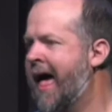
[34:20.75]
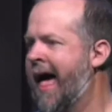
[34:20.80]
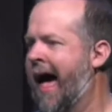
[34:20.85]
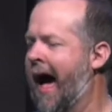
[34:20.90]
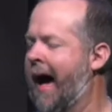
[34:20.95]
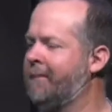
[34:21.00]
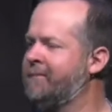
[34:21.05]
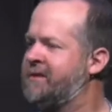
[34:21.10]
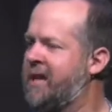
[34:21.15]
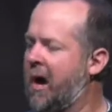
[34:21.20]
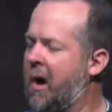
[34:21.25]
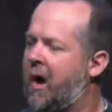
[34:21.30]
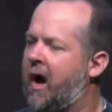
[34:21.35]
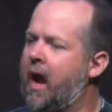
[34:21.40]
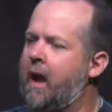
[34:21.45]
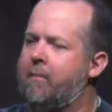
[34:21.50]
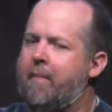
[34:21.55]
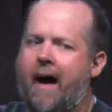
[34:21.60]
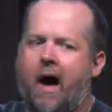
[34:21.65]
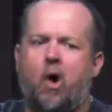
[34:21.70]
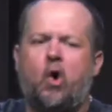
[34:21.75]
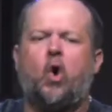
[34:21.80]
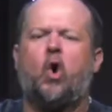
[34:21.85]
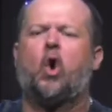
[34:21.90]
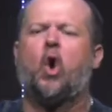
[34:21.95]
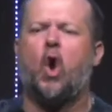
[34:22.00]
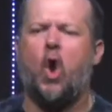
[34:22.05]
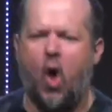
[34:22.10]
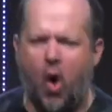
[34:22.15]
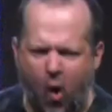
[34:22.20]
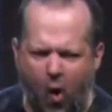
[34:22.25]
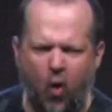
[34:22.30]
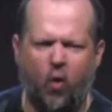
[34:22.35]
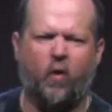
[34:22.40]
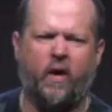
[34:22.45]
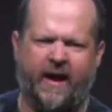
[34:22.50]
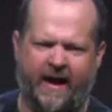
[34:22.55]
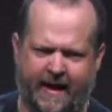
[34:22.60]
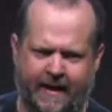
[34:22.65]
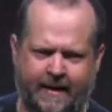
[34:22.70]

I'm talking about glory.